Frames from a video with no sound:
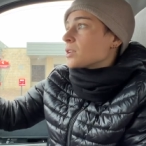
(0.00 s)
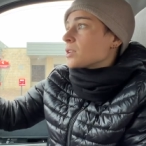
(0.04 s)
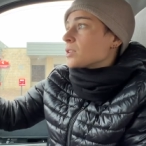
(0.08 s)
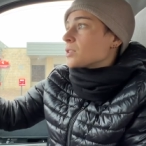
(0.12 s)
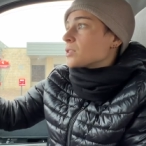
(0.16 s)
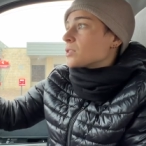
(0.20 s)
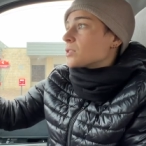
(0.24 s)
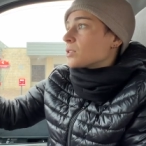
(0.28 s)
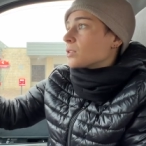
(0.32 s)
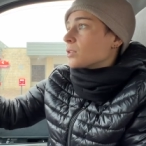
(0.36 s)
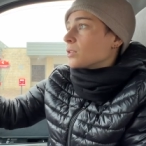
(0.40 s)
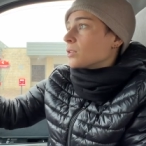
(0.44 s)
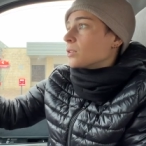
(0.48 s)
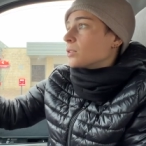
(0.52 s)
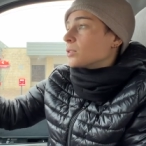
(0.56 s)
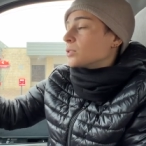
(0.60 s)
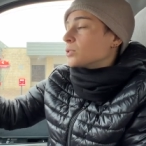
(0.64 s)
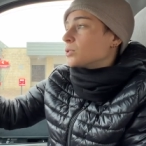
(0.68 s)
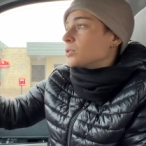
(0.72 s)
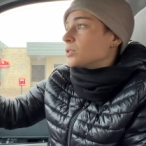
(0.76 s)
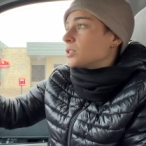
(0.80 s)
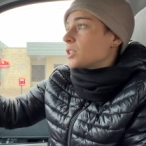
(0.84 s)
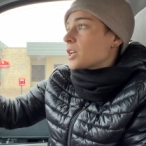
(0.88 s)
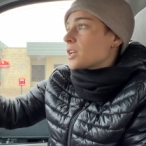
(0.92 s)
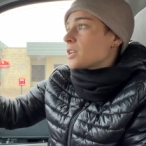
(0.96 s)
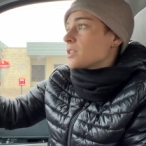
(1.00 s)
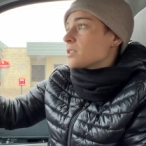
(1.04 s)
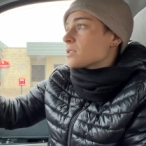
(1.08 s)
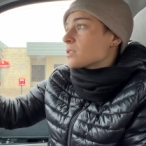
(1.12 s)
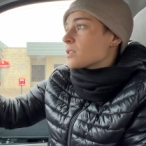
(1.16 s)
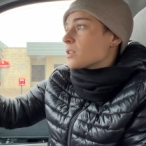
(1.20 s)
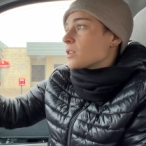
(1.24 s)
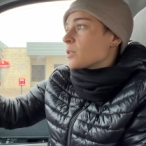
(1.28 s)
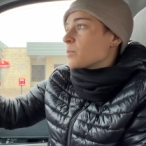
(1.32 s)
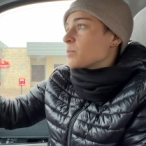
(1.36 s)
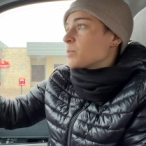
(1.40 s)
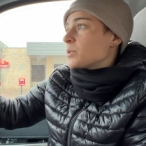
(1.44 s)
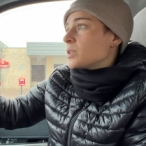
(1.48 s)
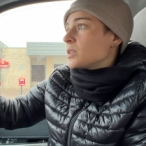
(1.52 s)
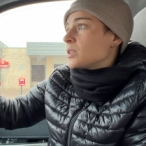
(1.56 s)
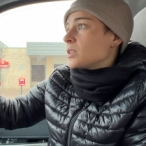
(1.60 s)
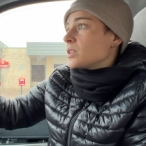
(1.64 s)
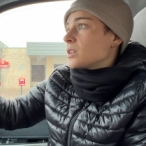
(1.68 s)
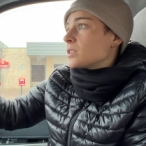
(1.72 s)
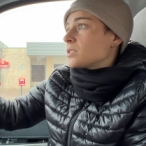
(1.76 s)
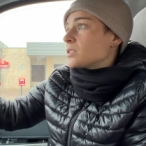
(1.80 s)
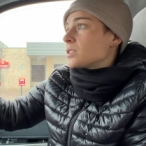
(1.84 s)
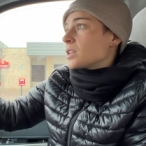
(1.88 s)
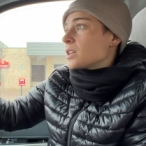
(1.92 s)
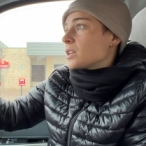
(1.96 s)
So today is gonna be
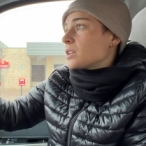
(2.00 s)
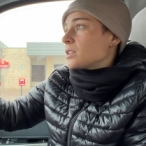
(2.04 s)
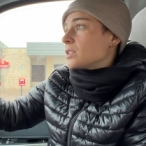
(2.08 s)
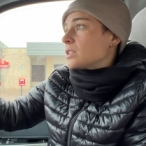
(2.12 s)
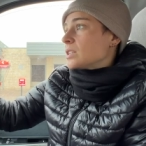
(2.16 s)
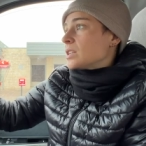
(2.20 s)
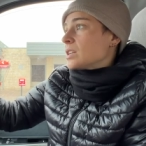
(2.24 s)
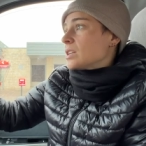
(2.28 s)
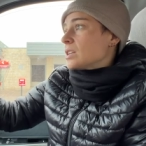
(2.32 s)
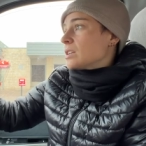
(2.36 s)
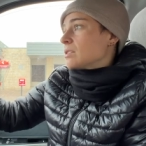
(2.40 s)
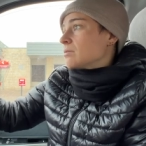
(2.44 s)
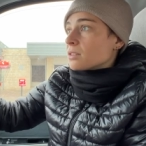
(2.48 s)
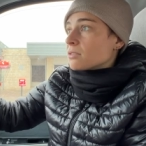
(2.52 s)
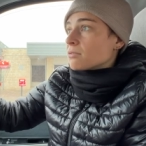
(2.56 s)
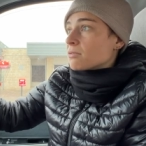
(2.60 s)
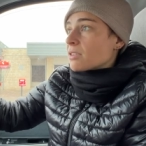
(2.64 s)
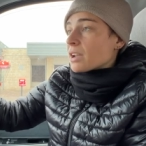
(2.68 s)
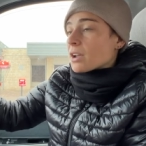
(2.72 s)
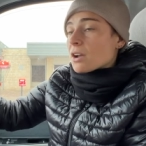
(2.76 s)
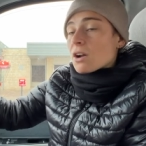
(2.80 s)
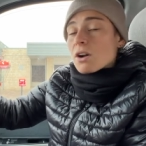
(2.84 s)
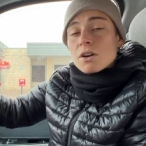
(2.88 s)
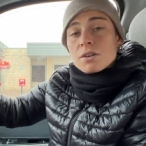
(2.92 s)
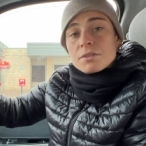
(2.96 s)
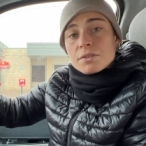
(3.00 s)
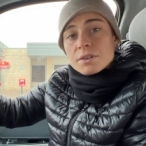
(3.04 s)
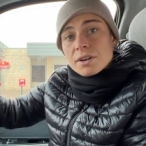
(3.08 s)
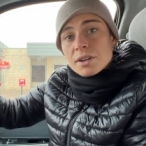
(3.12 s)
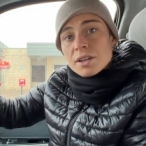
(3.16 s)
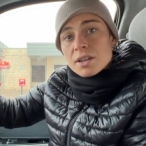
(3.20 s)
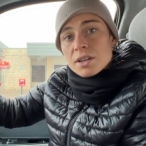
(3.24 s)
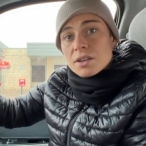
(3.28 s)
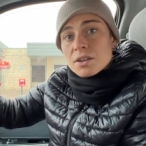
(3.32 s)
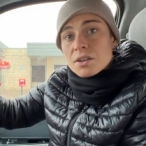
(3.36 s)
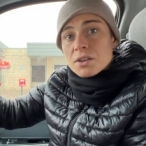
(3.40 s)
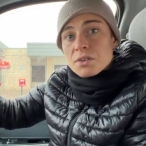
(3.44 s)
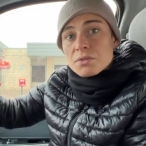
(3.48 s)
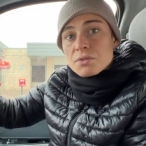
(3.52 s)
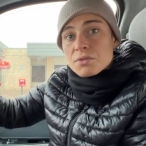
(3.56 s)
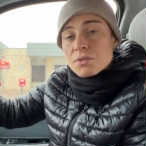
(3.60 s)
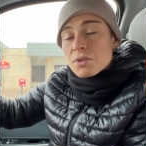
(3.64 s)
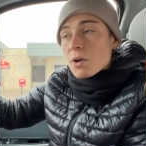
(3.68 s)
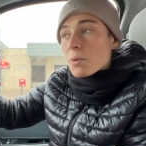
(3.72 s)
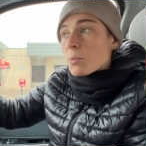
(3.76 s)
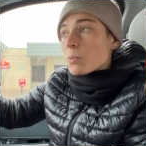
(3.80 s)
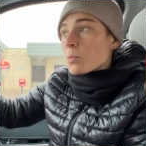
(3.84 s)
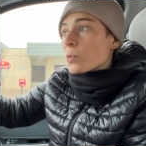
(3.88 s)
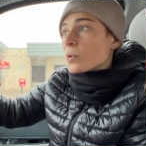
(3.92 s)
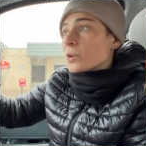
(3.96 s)
a day recovering
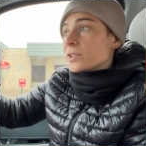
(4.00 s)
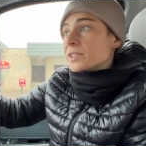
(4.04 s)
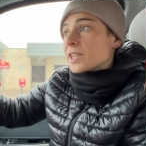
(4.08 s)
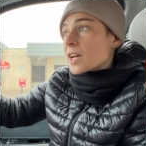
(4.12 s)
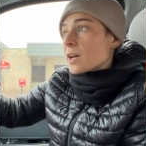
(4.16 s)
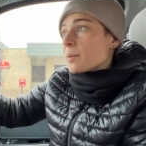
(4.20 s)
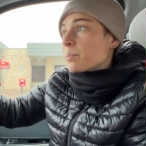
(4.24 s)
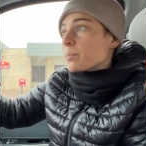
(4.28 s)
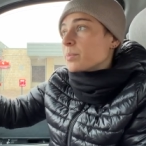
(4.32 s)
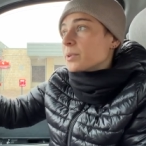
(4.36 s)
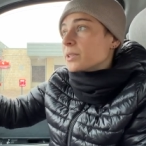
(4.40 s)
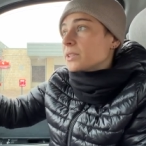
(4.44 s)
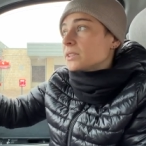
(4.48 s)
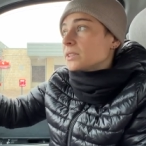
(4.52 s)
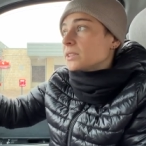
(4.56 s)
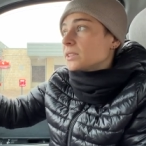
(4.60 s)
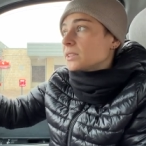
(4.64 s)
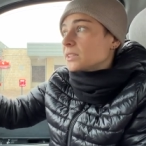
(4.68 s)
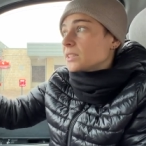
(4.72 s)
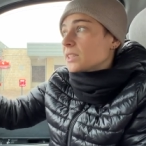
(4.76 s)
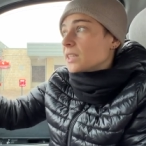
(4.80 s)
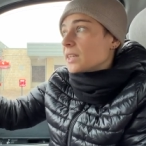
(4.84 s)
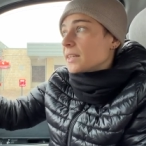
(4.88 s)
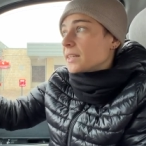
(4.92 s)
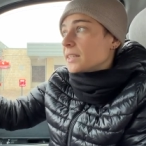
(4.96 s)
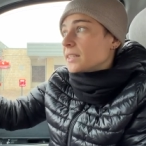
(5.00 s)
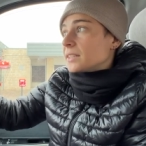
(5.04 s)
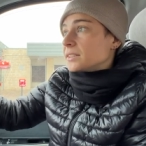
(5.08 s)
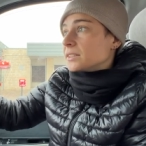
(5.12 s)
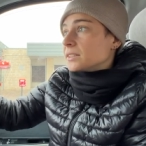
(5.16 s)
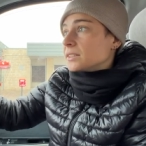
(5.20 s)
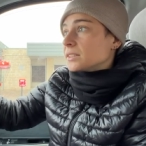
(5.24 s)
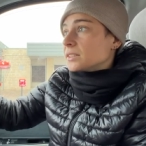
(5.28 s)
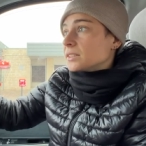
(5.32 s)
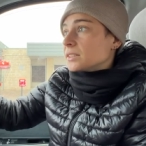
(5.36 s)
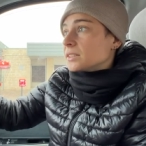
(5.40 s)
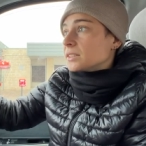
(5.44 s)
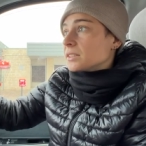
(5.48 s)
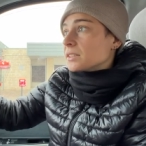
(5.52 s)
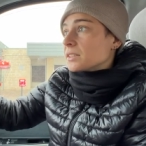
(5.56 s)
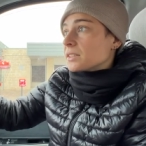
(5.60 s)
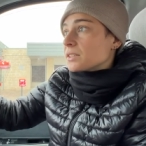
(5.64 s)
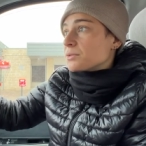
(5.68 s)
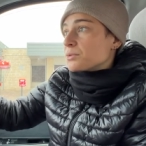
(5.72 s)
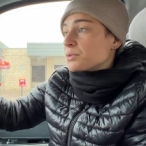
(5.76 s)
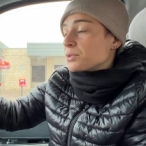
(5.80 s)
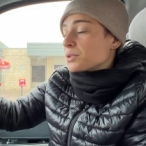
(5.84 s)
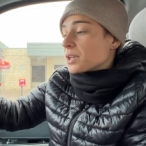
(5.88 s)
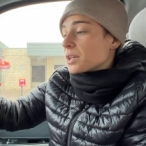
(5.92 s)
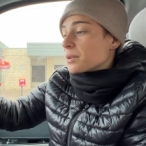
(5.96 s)
from what happened and uh,
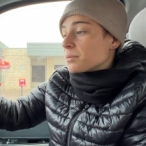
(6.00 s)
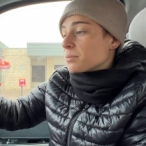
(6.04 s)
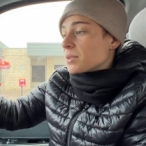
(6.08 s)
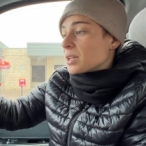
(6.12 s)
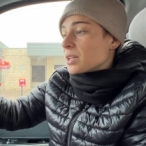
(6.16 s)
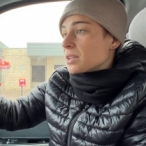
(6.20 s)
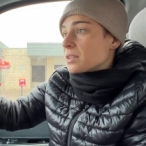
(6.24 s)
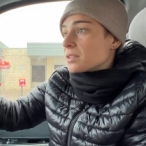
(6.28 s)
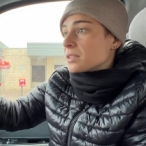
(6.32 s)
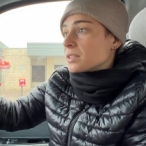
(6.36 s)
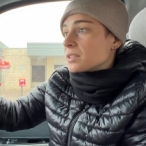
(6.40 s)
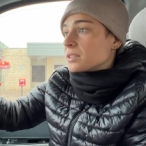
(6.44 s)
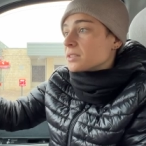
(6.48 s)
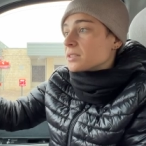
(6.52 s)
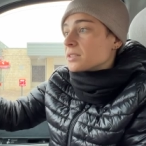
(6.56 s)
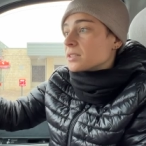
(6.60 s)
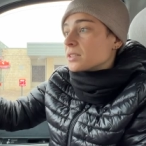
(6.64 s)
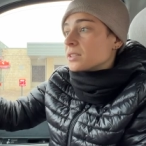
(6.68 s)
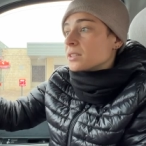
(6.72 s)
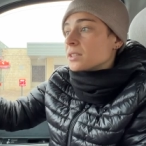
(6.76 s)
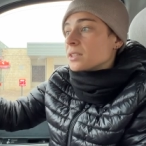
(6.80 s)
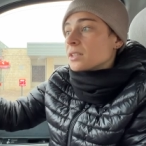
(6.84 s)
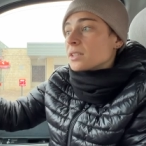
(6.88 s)
if we can make it,